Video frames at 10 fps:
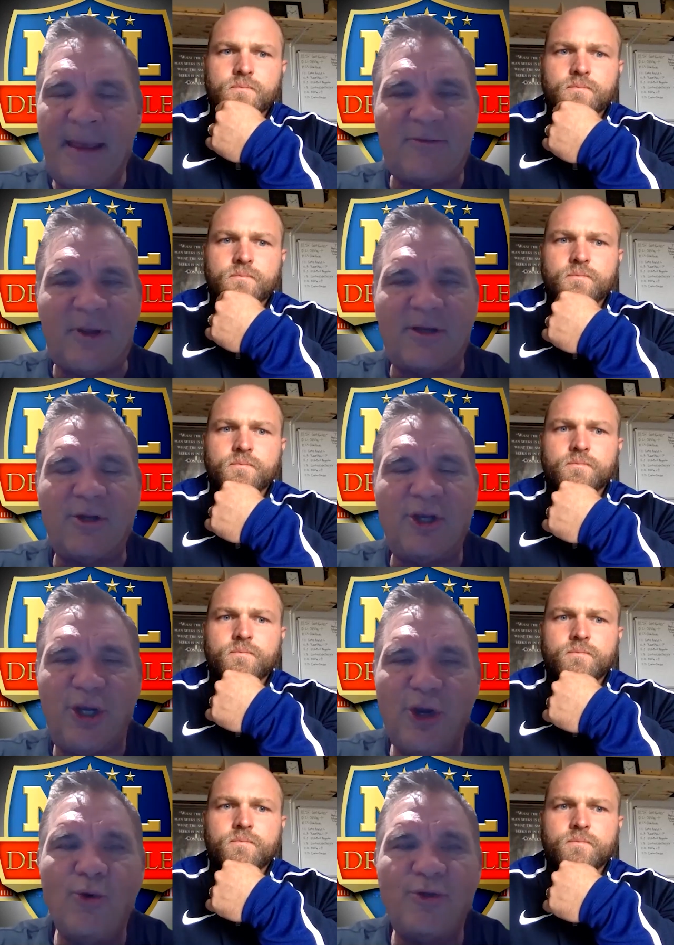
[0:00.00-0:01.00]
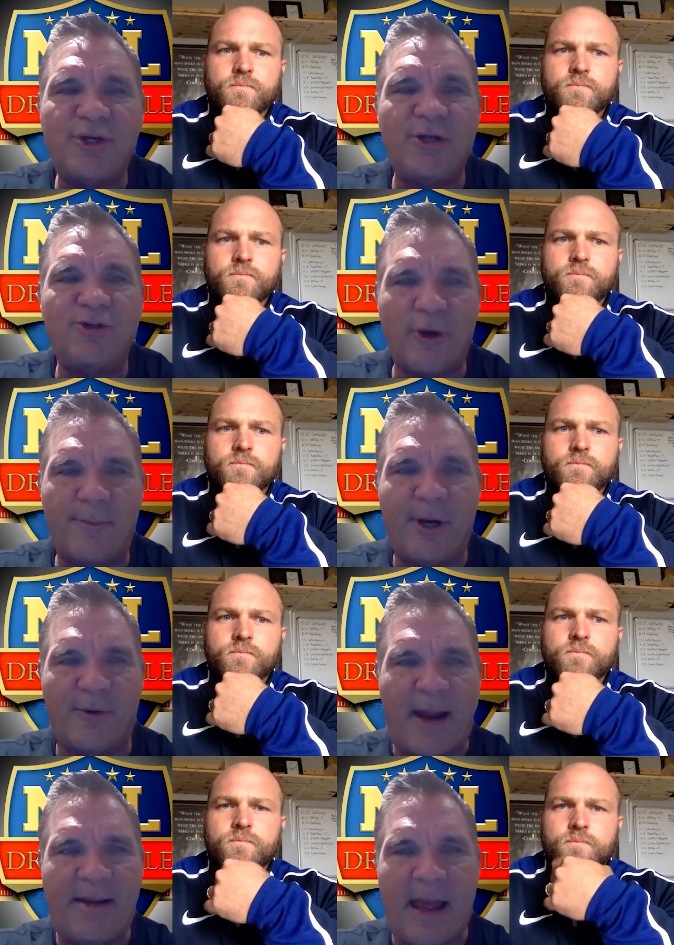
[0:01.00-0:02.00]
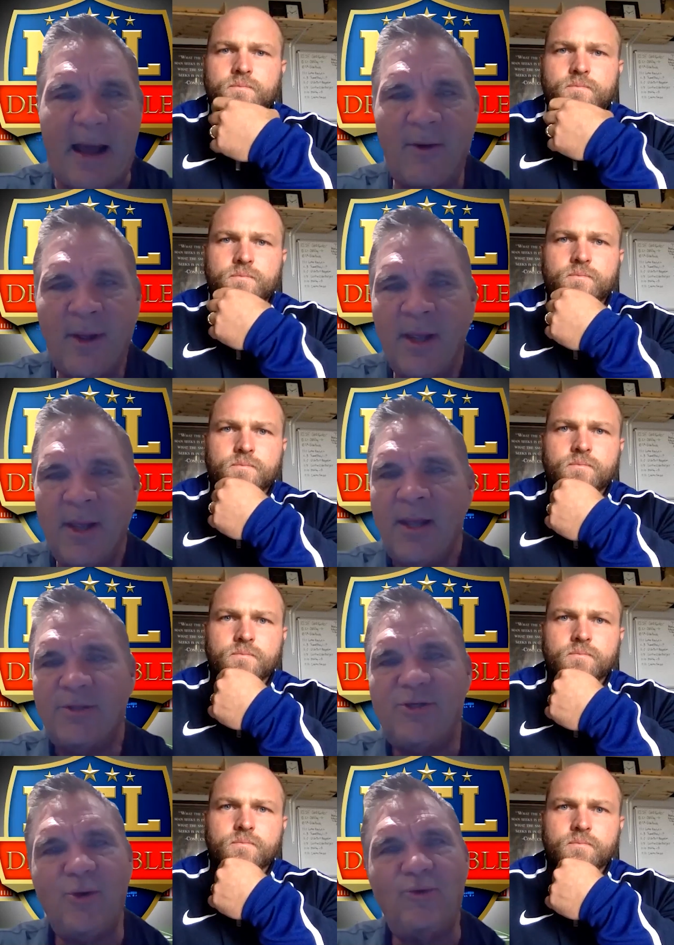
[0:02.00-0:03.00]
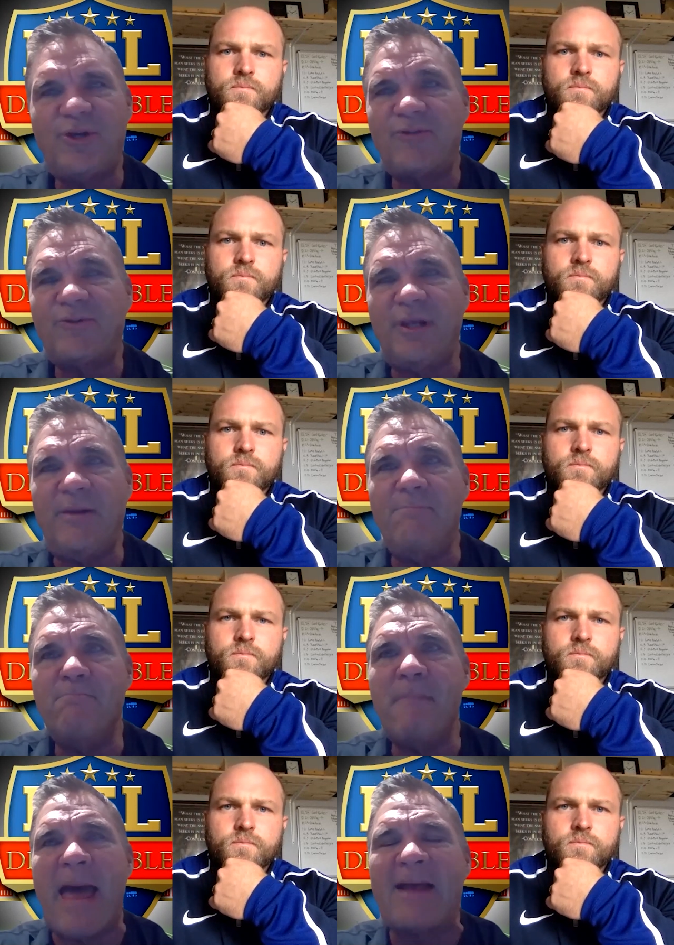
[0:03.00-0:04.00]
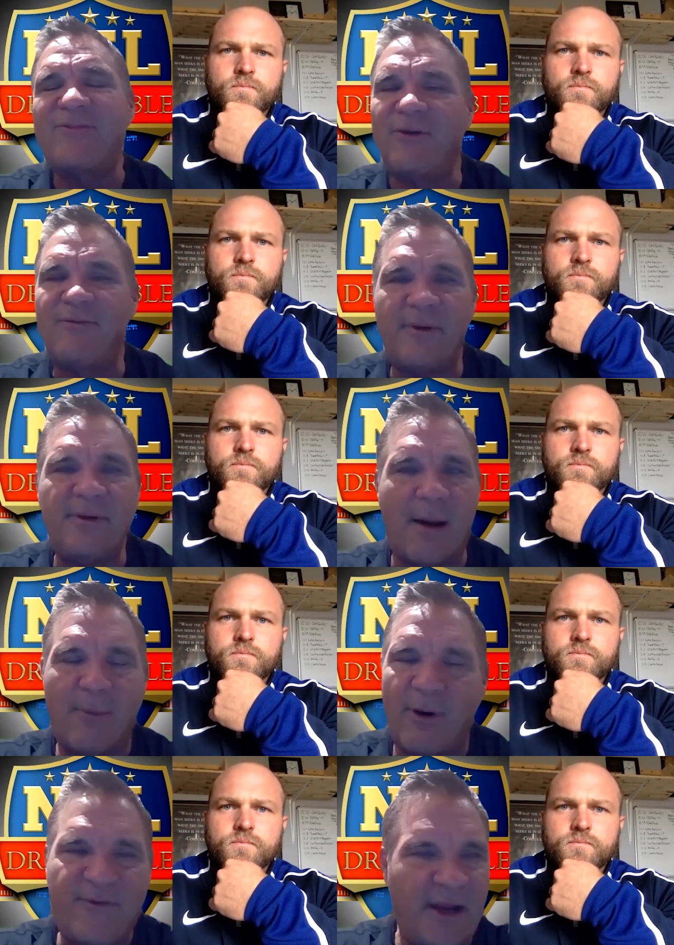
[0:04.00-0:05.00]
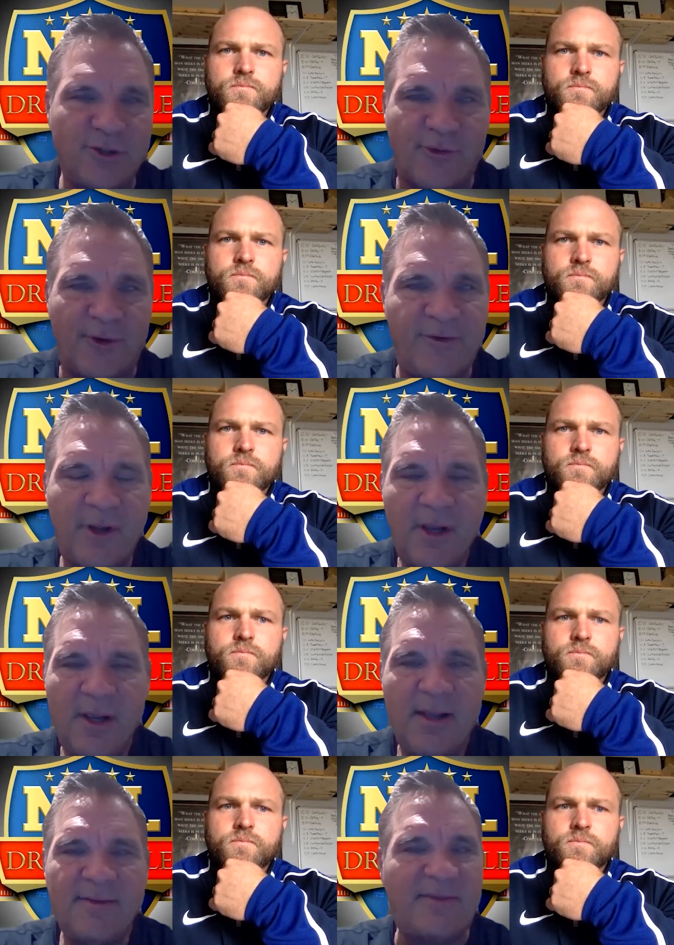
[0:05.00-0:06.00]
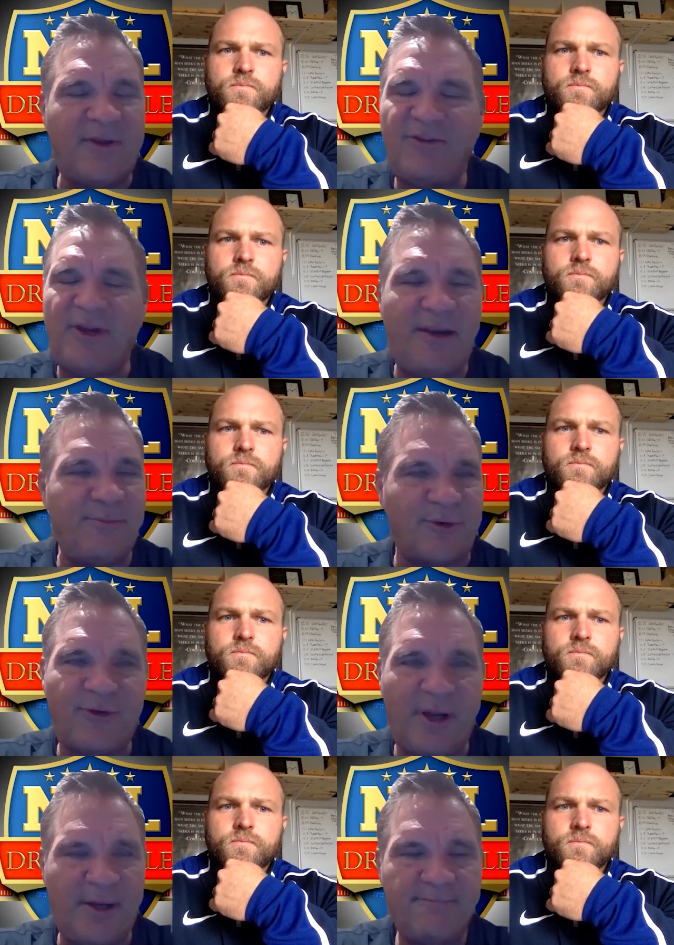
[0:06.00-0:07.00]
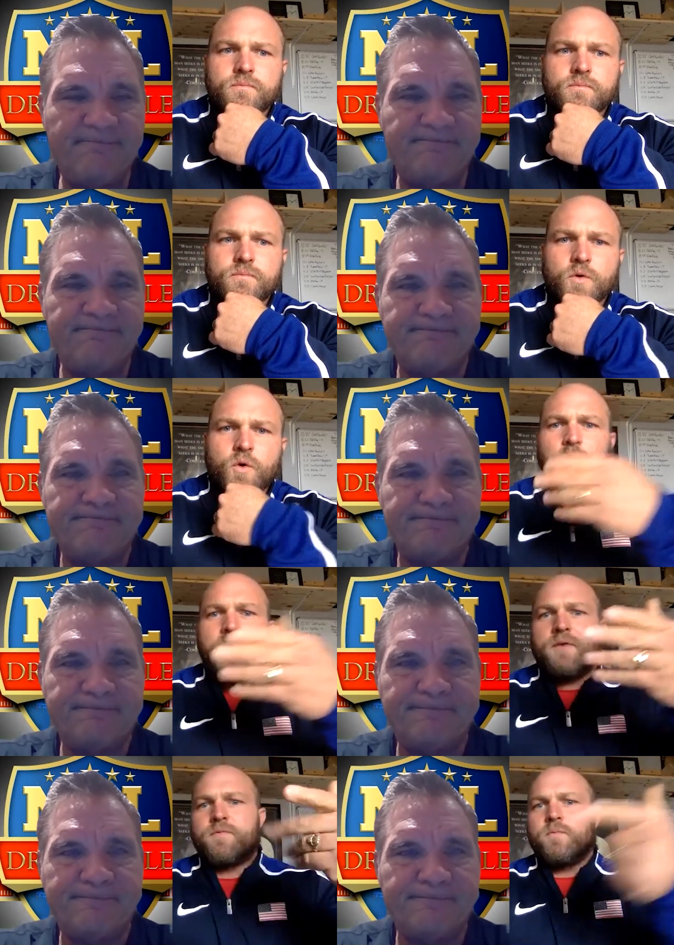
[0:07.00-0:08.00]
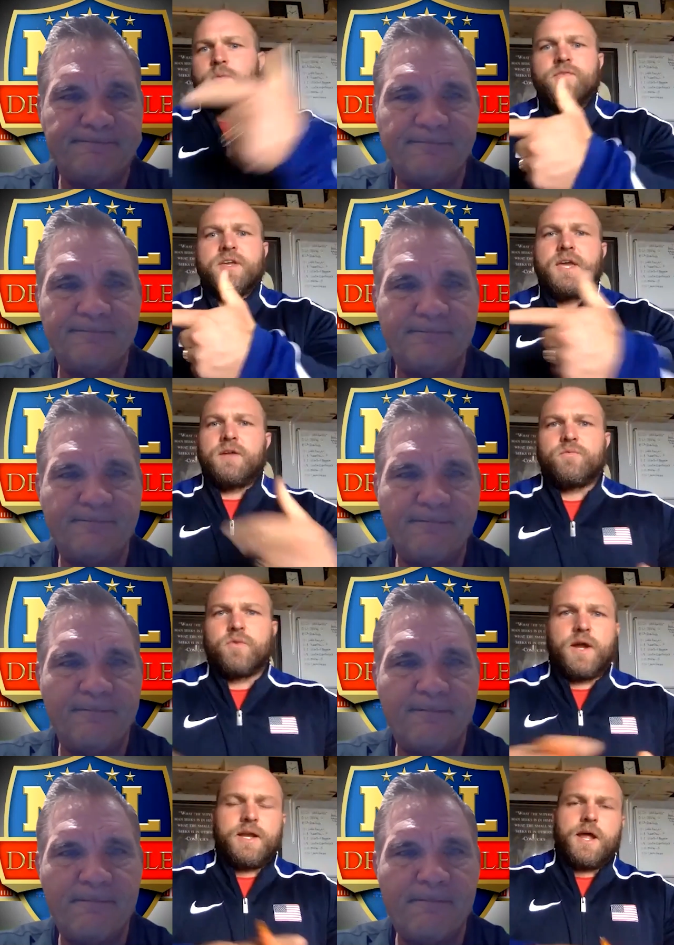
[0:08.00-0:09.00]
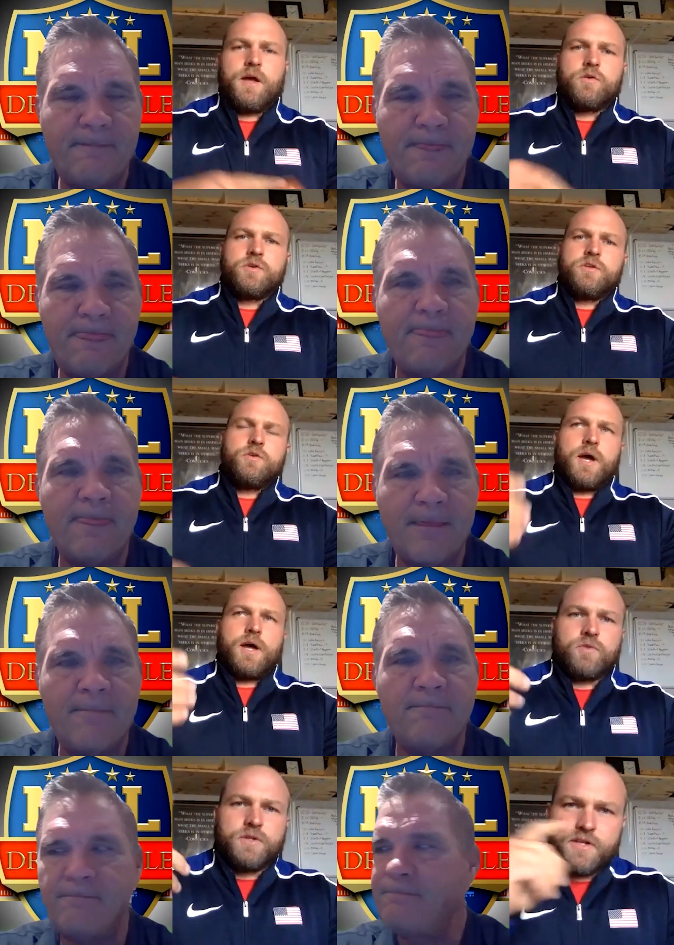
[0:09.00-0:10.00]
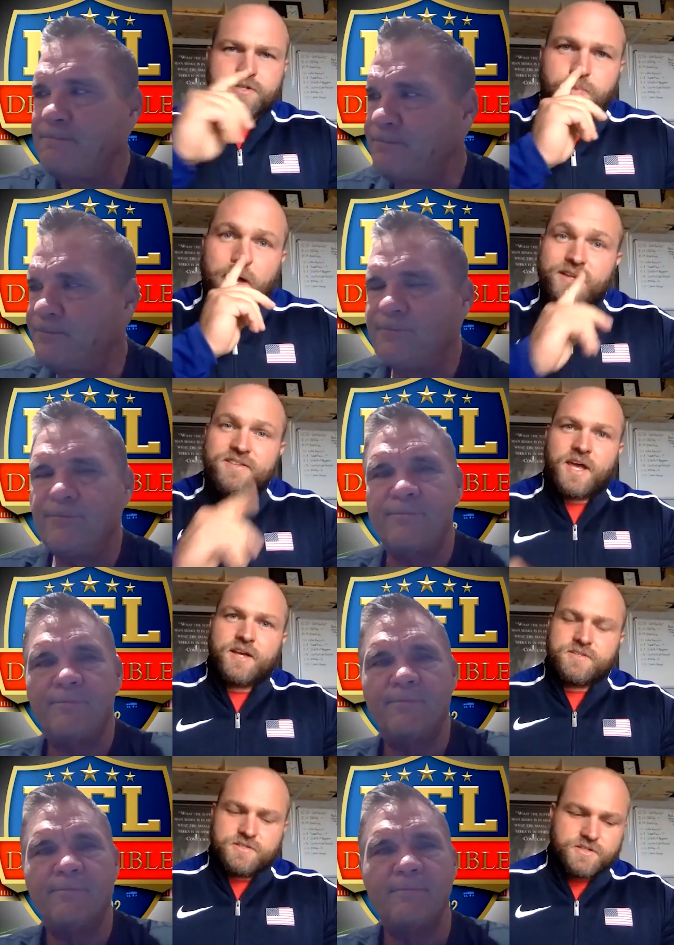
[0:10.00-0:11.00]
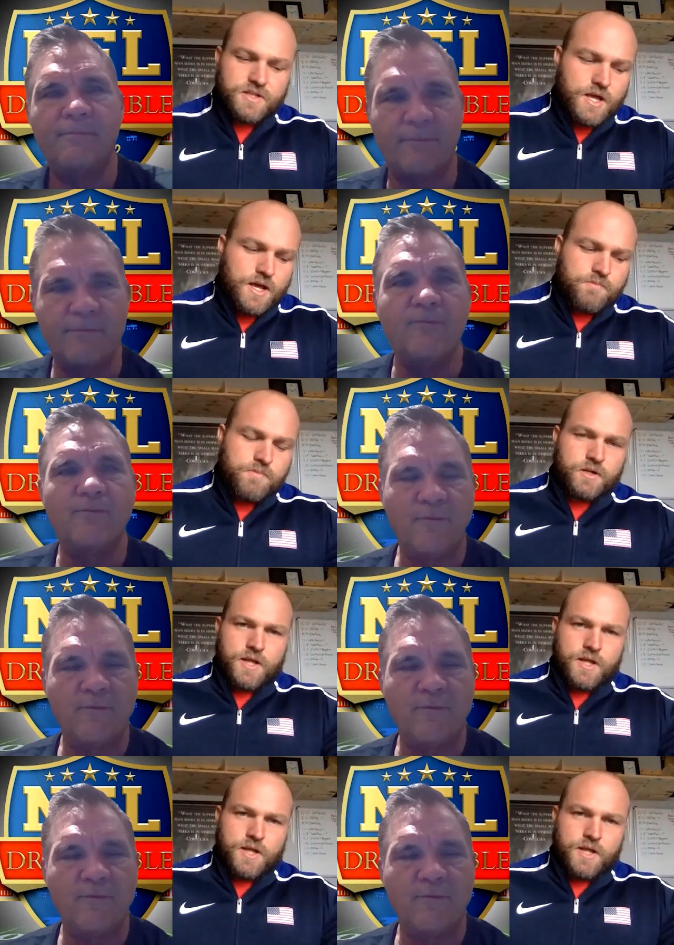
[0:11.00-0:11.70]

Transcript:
Speaker 1: it's a huge contributor right now to just the massive number of injuries
Speaker 2: that these teams are seeing. Well, we have a kid right now who got released by the Texans, a middle